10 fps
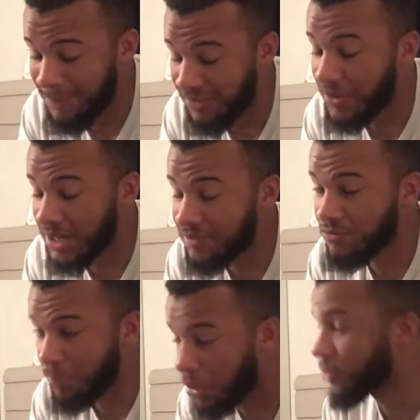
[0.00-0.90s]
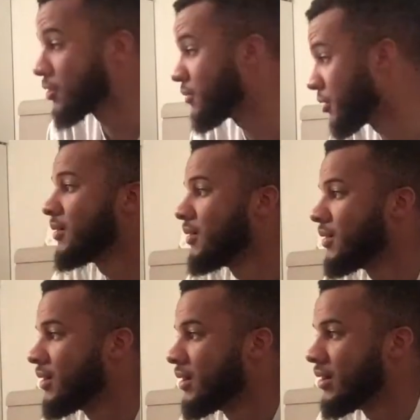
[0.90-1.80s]
a fucking boulder, bro.
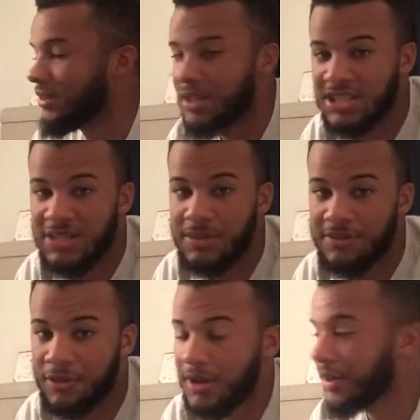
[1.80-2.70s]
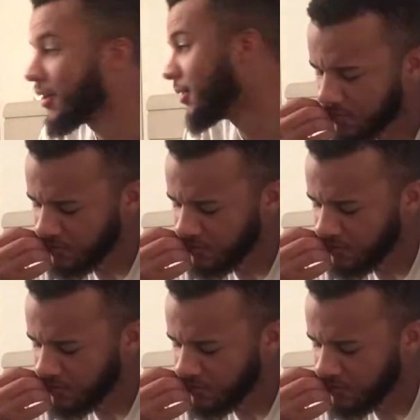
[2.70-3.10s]
Listen before I go.